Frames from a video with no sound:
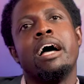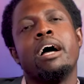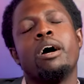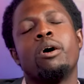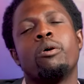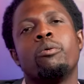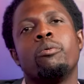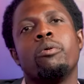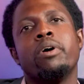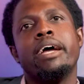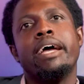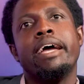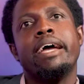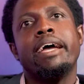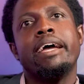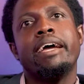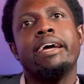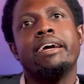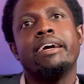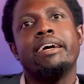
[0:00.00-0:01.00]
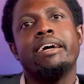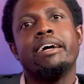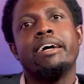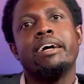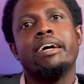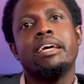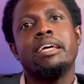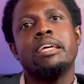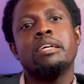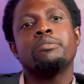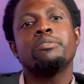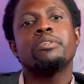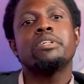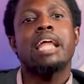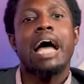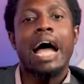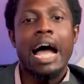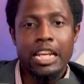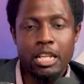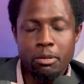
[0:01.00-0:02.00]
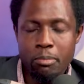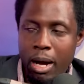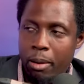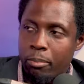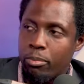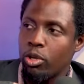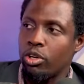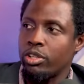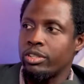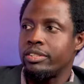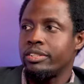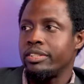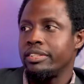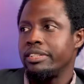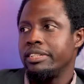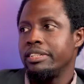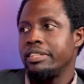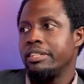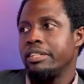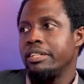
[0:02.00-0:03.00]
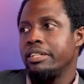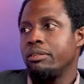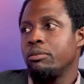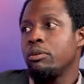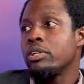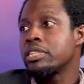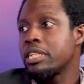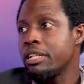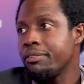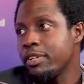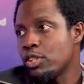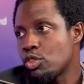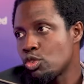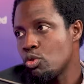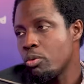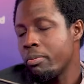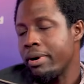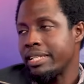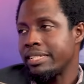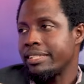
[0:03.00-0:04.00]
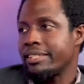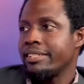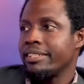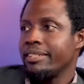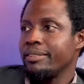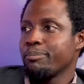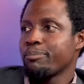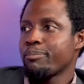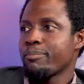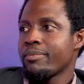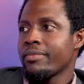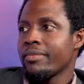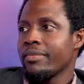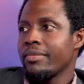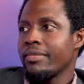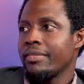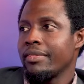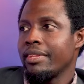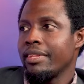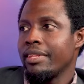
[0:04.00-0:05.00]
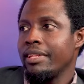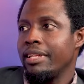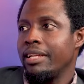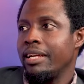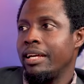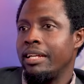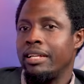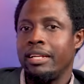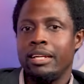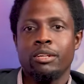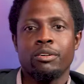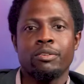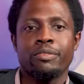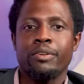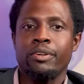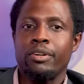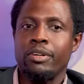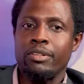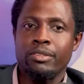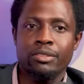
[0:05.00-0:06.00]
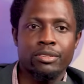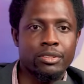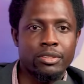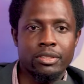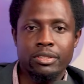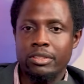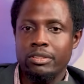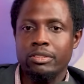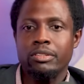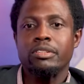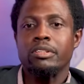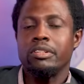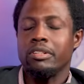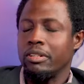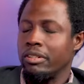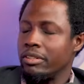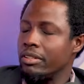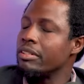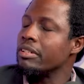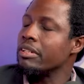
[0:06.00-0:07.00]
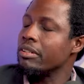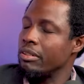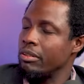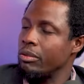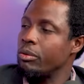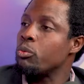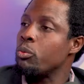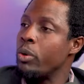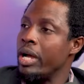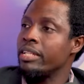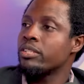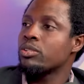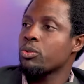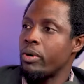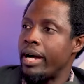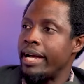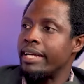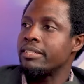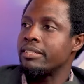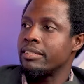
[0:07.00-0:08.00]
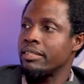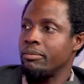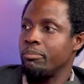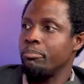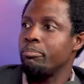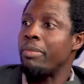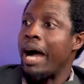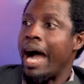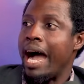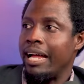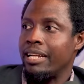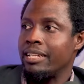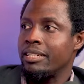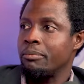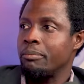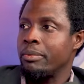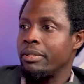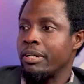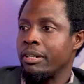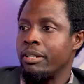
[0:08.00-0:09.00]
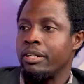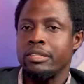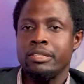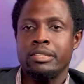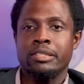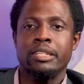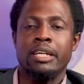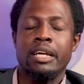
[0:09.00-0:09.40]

where even animal blood was given to humans. And then, of course, went quite bad because